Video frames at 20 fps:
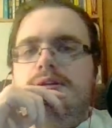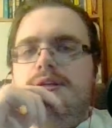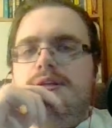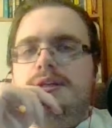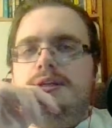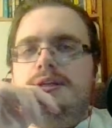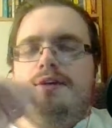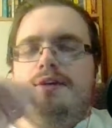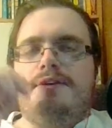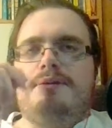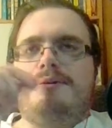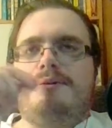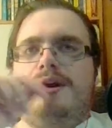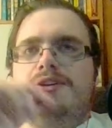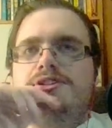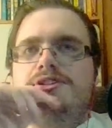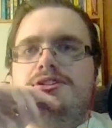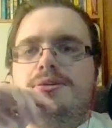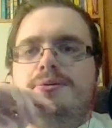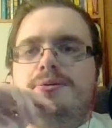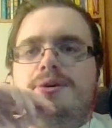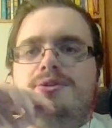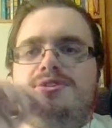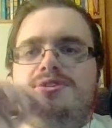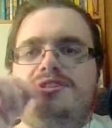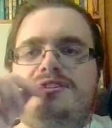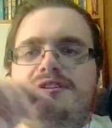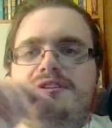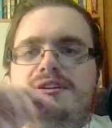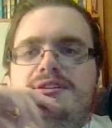Have you watched the Road
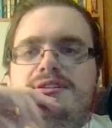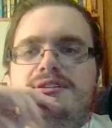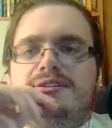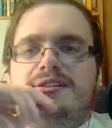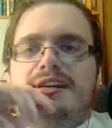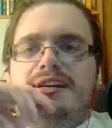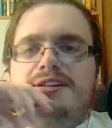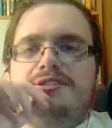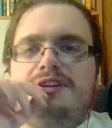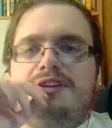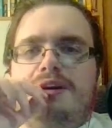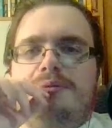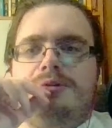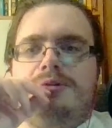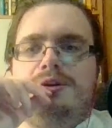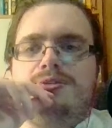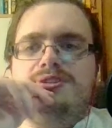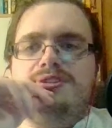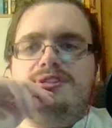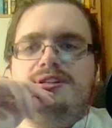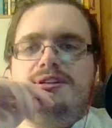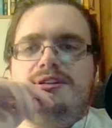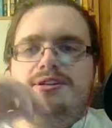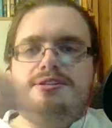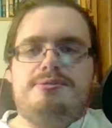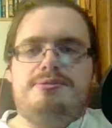Series, NASCAR Road Series,